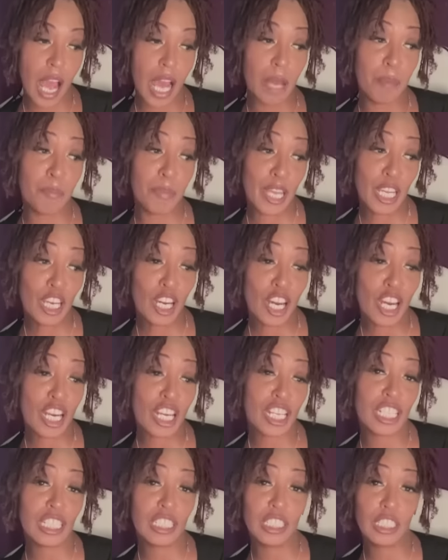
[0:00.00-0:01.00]
a
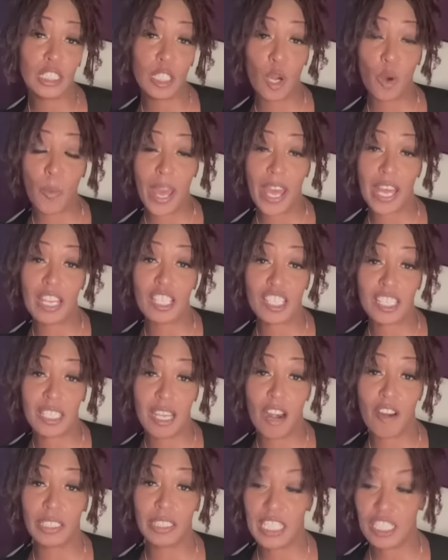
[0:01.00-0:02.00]
bigger, you know, wedge
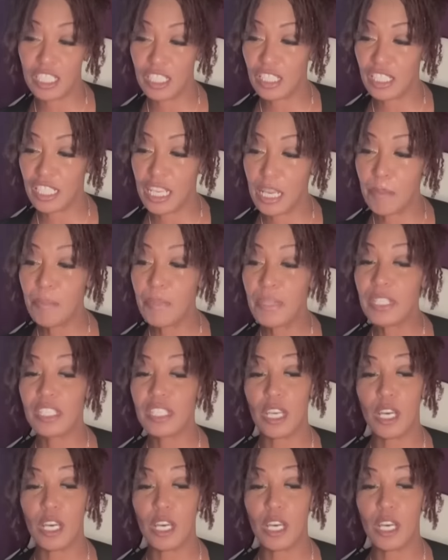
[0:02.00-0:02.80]
in our relationship.